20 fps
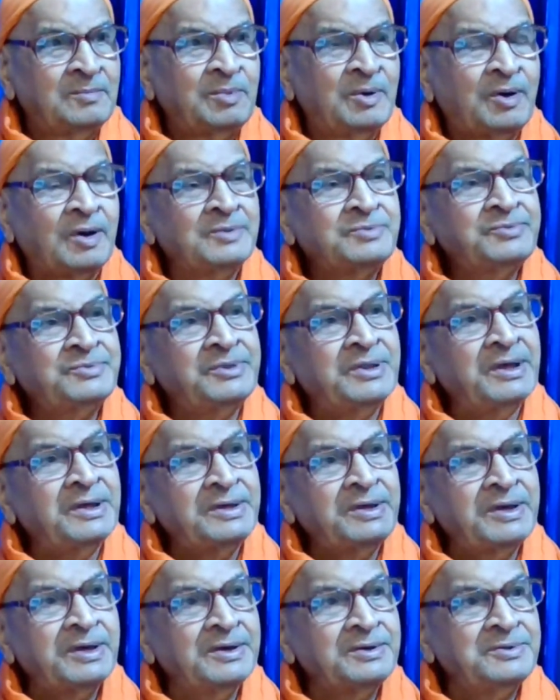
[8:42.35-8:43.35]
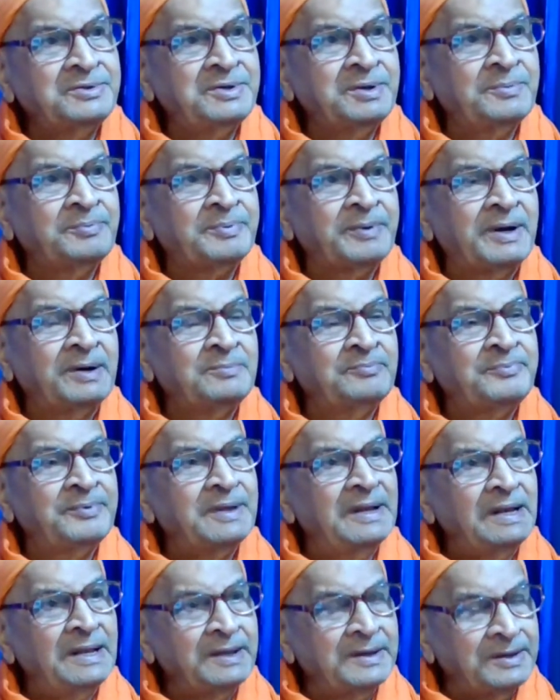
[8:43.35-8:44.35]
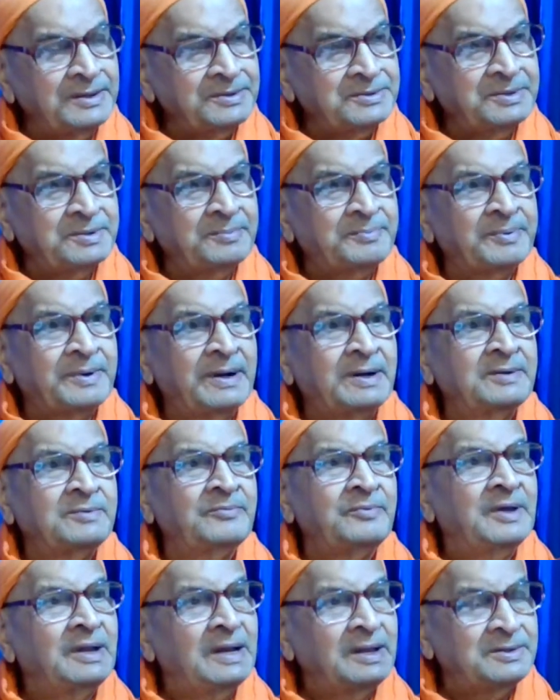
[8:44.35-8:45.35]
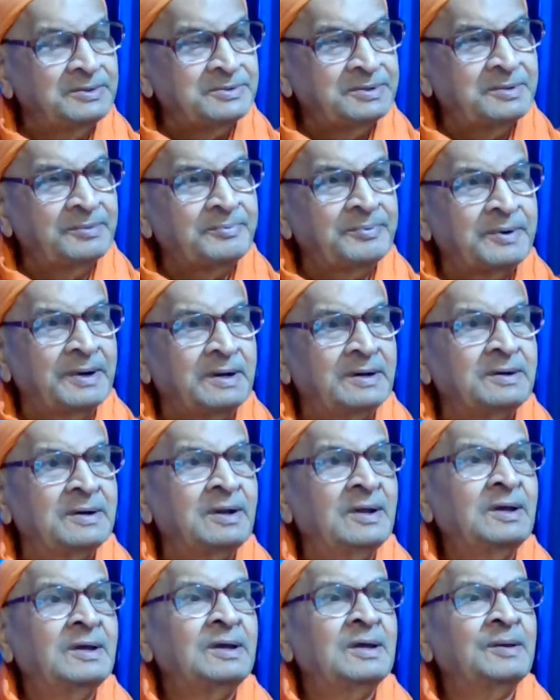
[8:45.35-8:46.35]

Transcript: Because thinking is different, feeling is different, will is different,